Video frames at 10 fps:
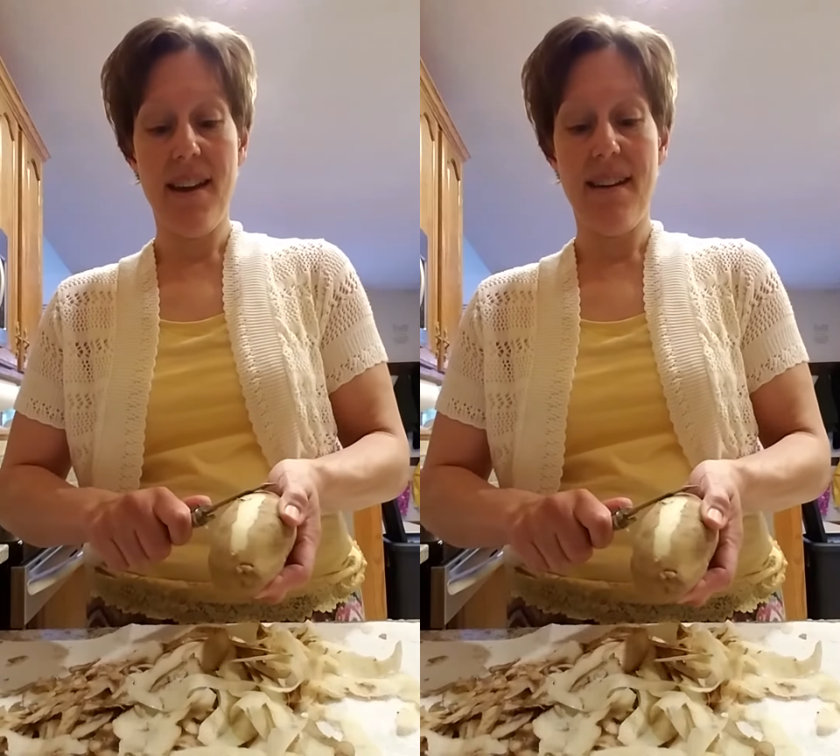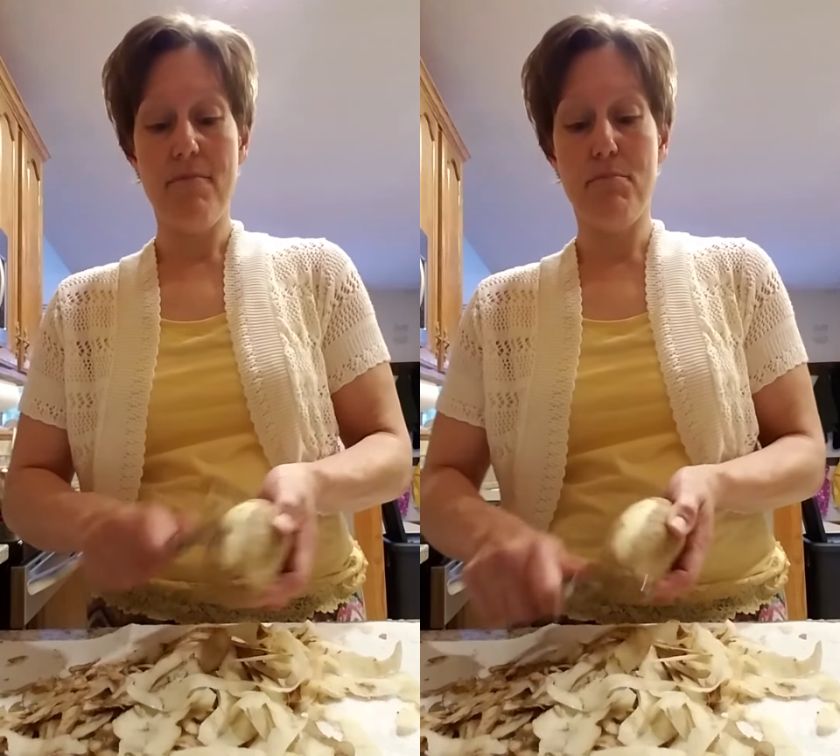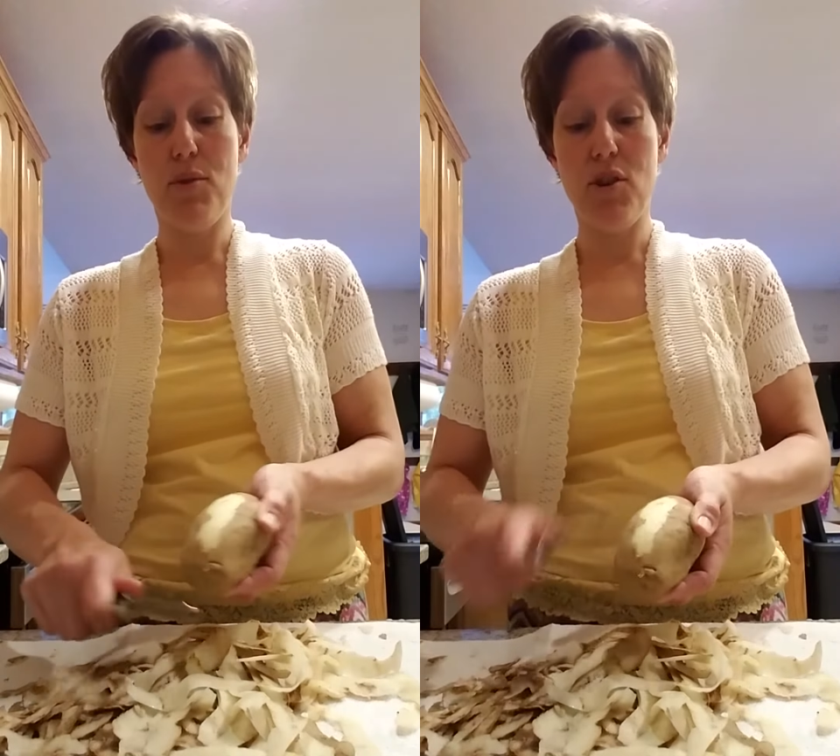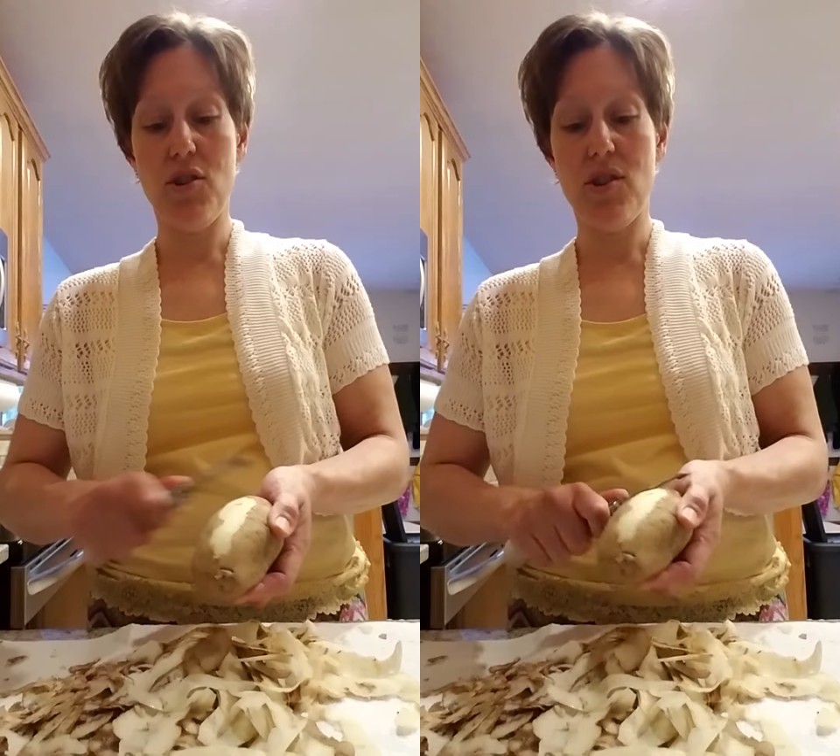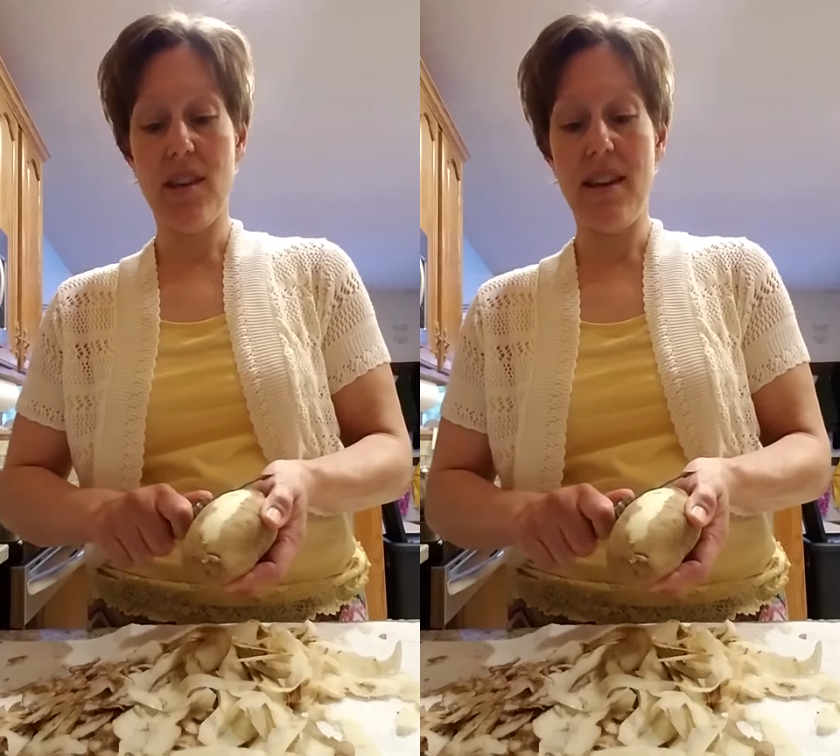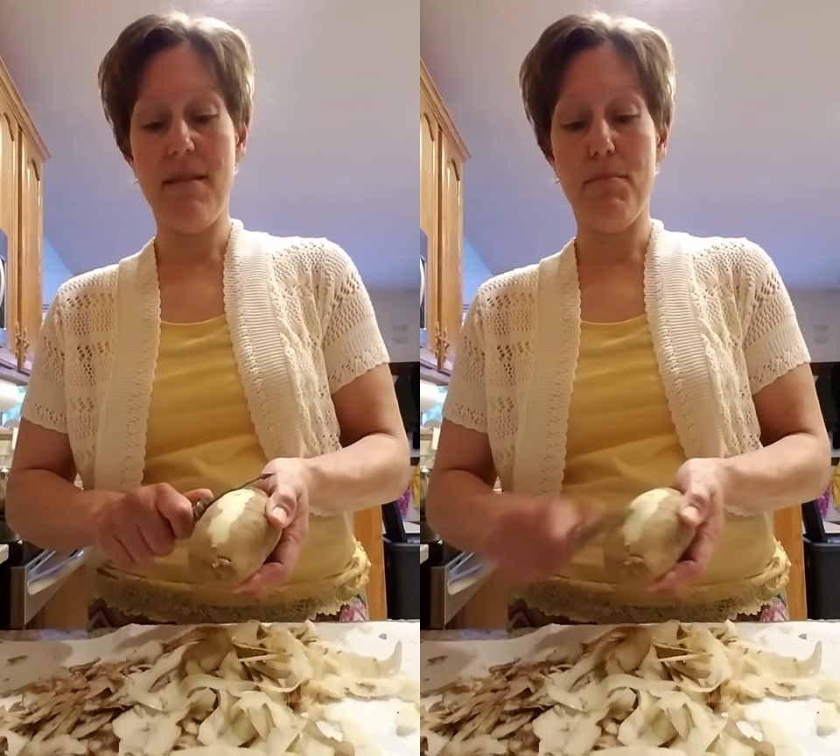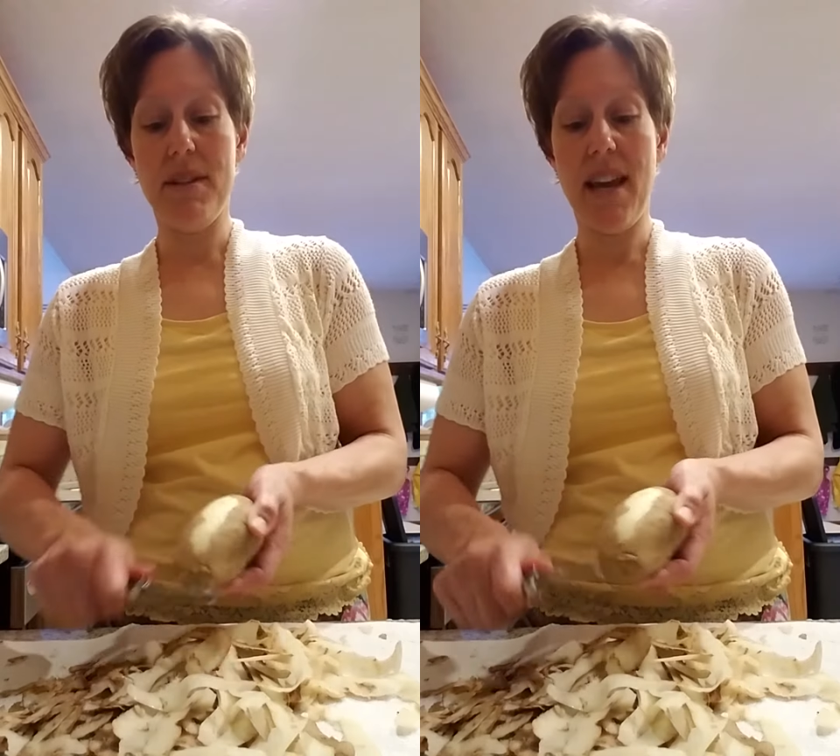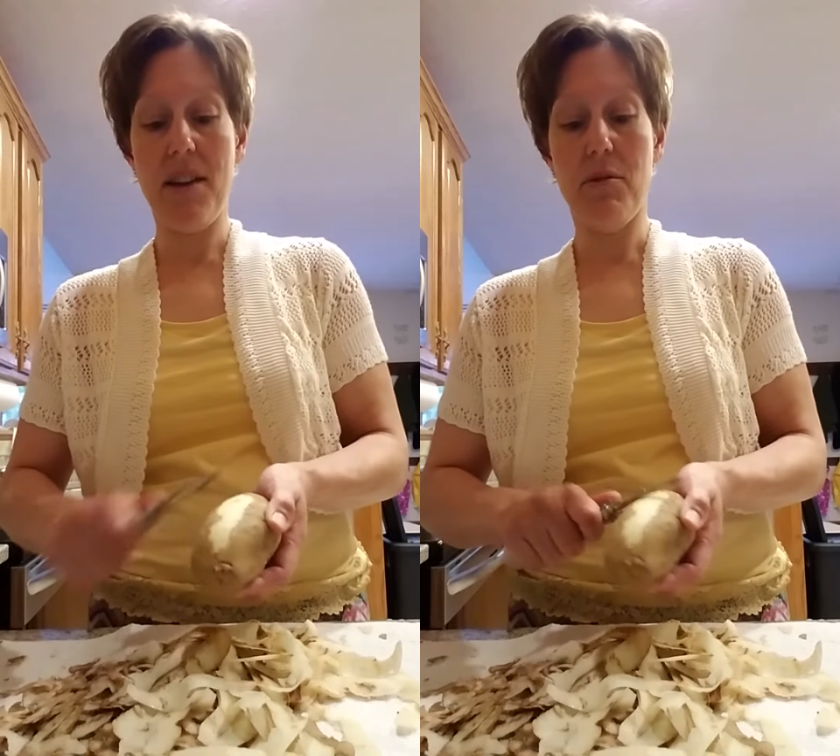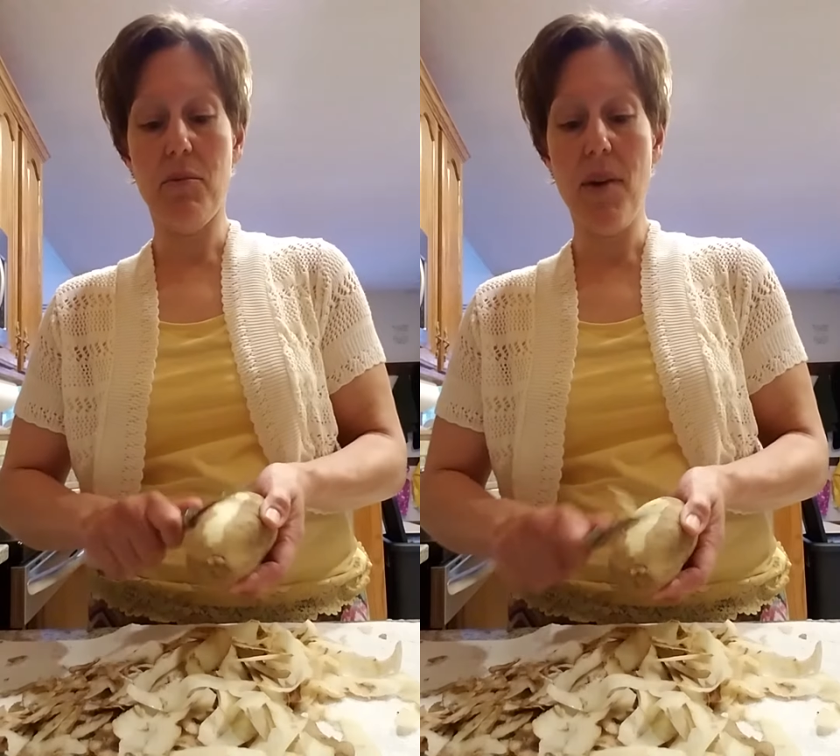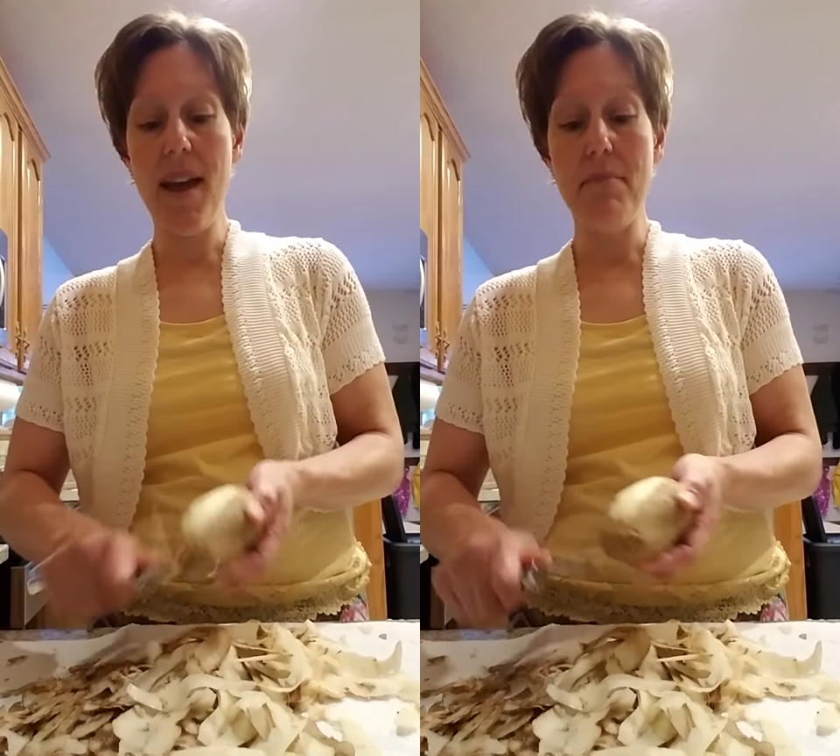push the potato
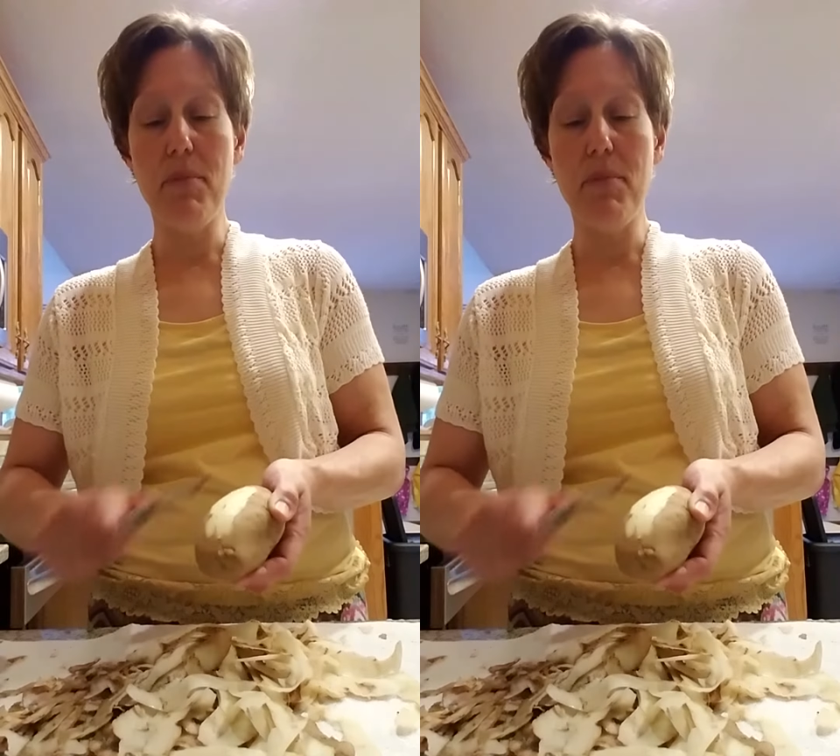away,